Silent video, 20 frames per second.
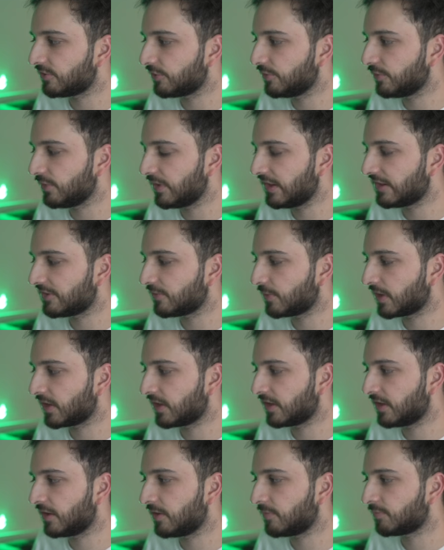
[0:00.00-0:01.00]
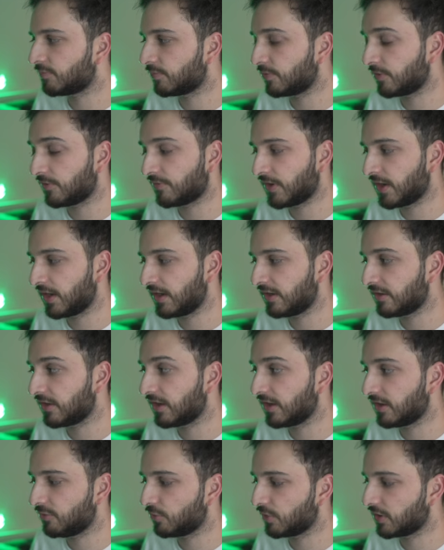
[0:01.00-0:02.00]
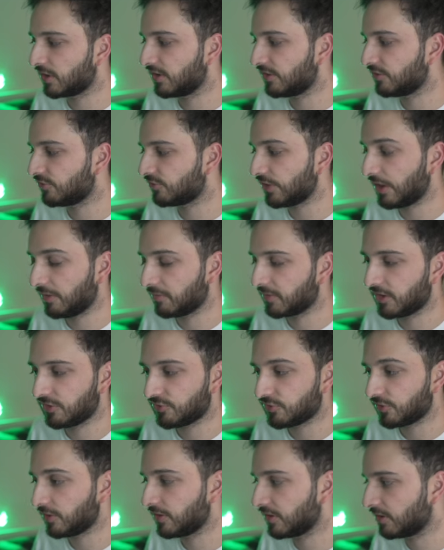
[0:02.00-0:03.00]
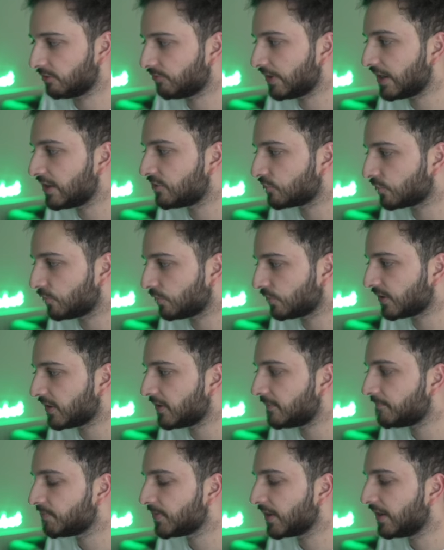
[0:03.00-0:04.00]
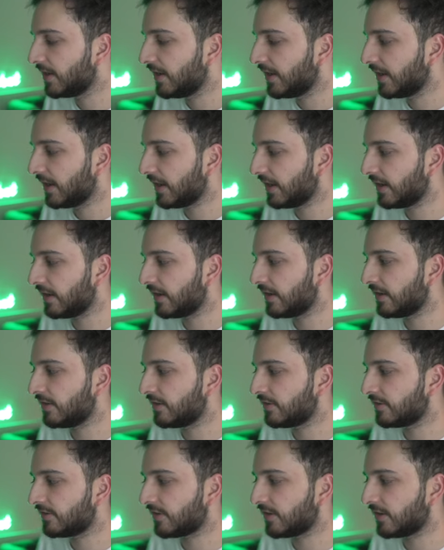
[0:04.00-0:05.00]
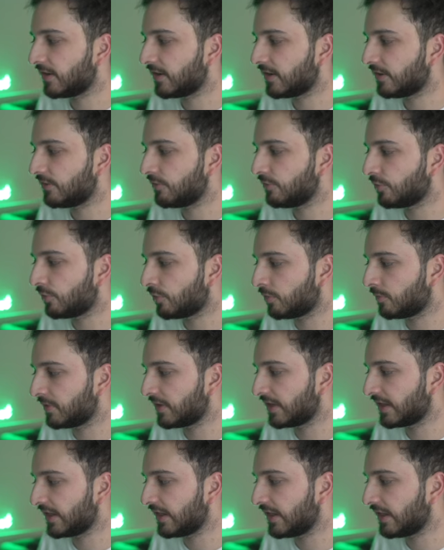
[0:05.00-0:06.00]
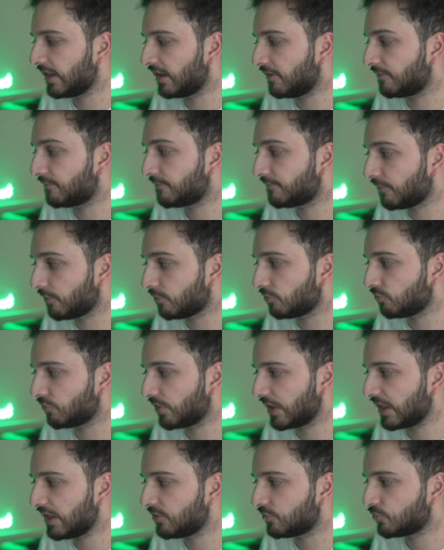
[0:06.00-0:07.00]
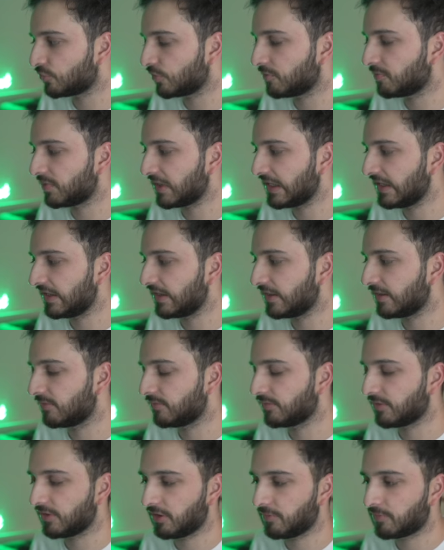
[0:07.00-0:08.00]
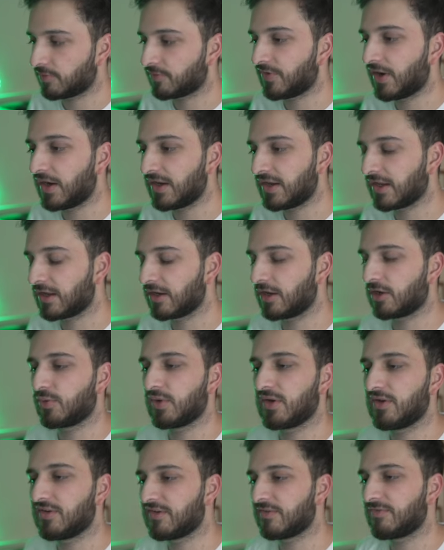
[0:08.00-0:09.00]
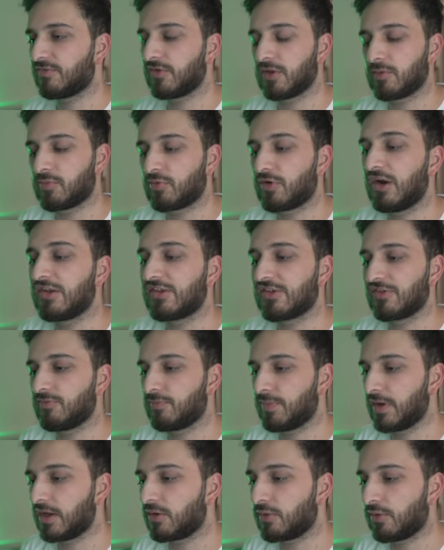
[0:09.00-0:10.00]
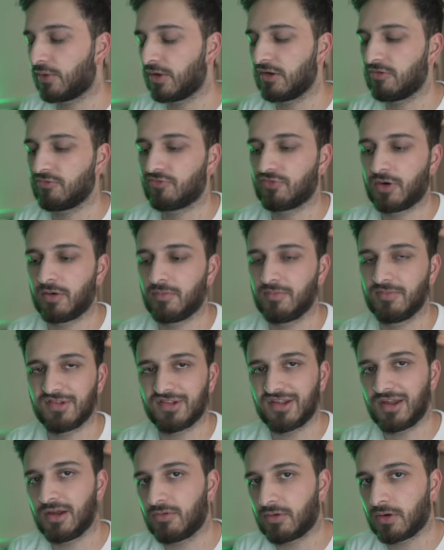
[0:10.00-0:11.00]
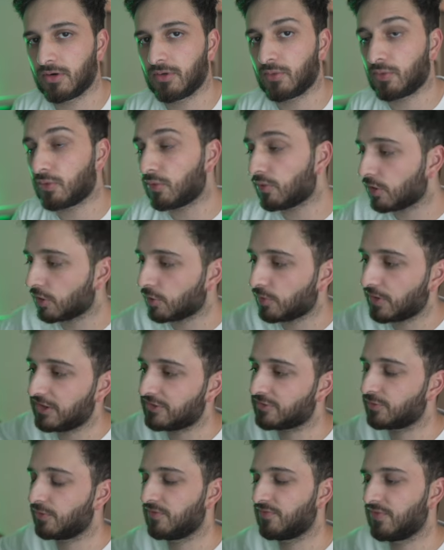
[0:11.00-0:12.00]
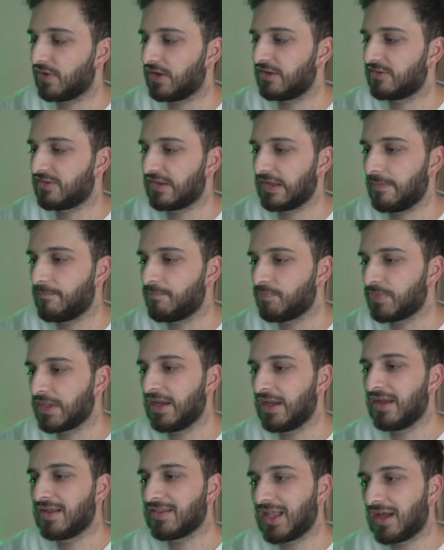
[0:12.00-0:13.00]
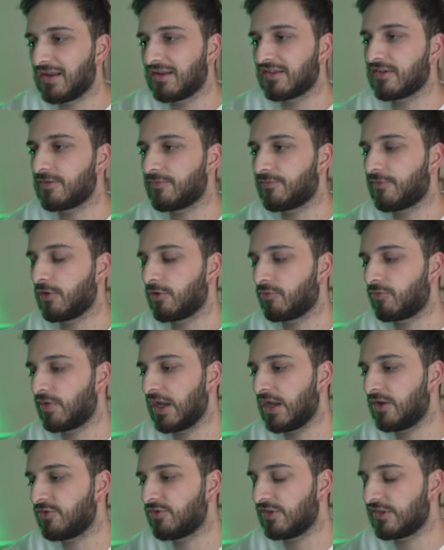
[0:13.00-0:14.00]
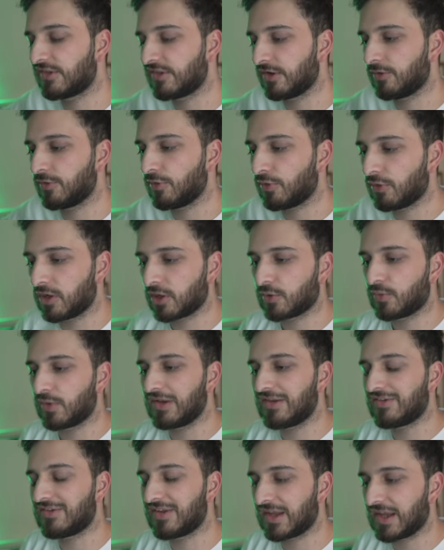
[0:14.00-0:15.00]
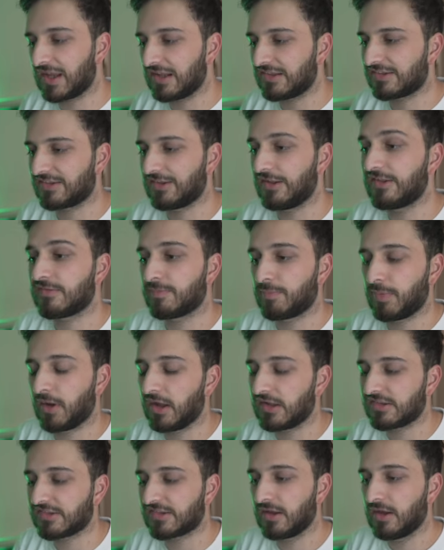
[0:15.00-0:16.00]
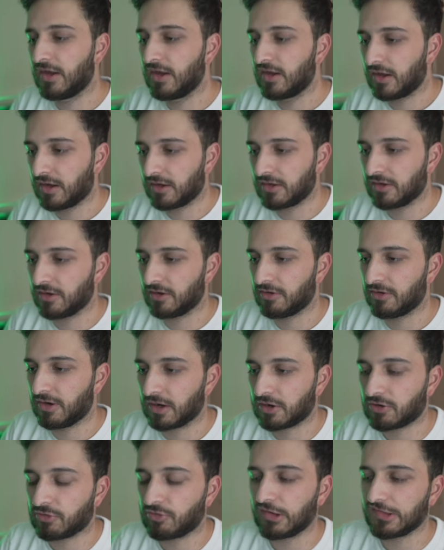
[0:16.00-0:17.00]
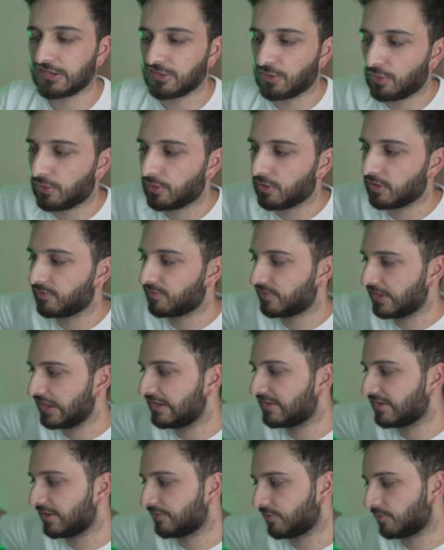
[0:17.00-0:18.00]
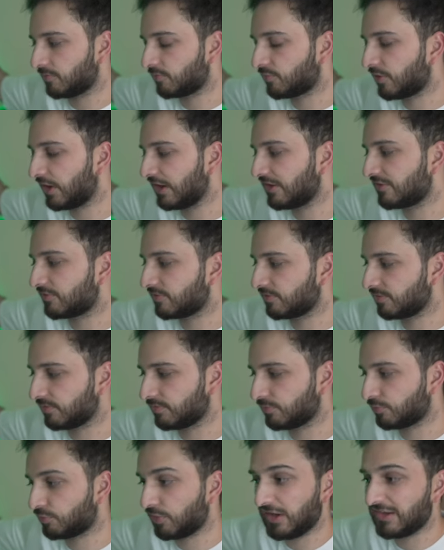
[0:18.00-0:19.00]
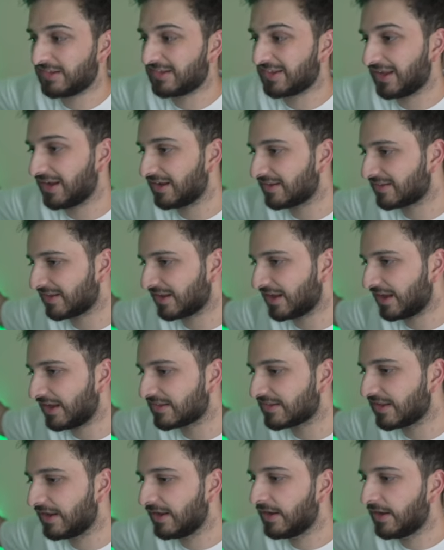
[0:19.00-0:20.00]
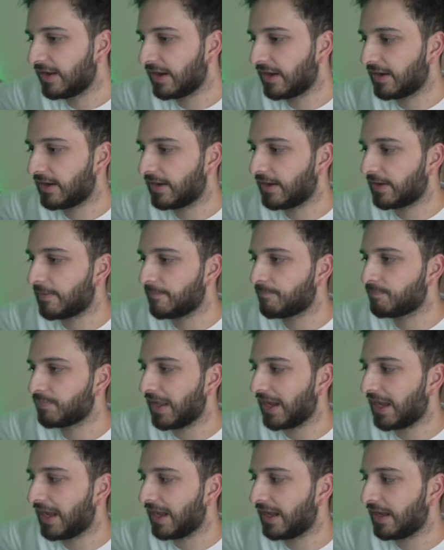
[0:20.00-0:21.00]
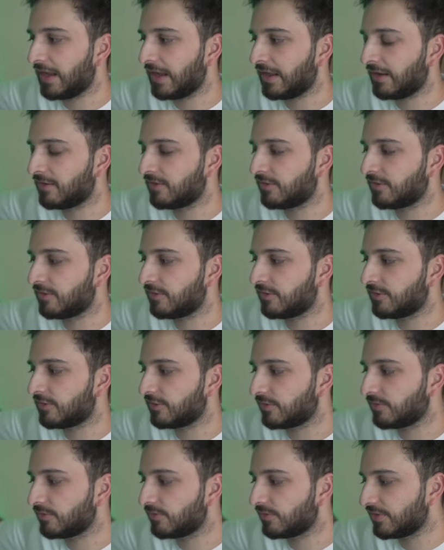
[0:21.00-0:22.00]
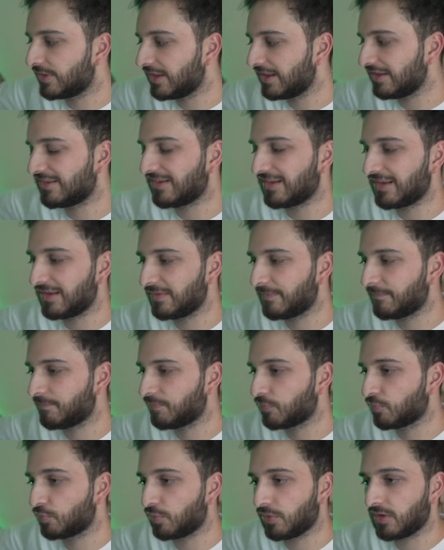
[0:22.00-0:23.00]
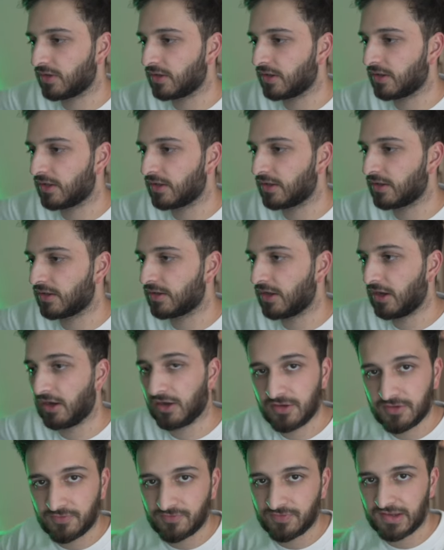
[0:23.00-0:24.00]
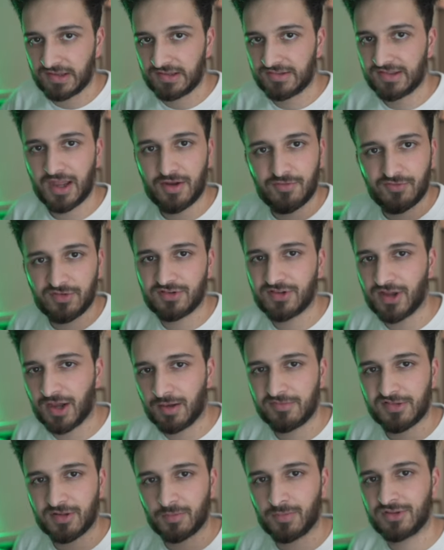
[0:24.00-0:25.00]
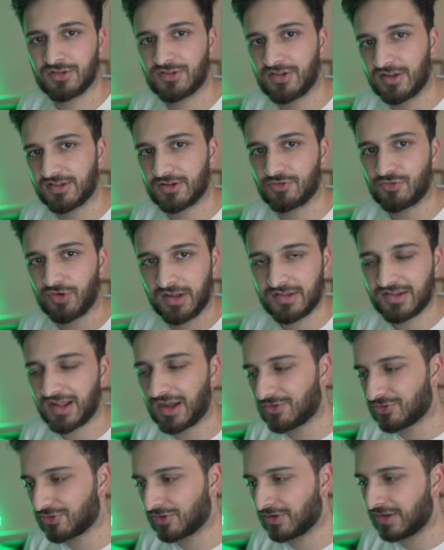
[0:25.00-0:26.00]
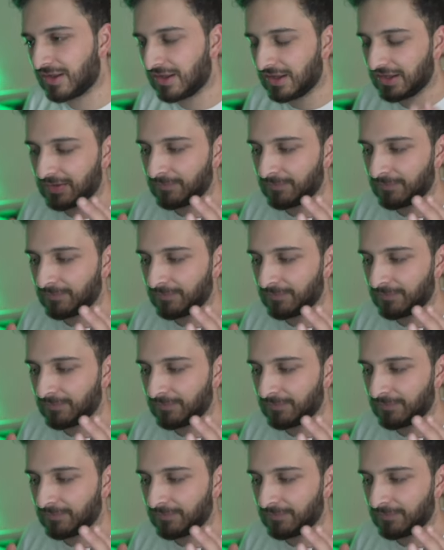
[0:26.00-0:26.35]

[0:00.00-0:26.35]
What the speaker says: do is we're going to provide, I'm going to show you a range order, and normally a full range would be, providing liquidity for the price of Bitcoin from 0 all the way to infinity. That is a full range, and so your liquidity gets dispersed, across all of these different price ticks, I guess, and this will earn you fees every time someone does a transaction.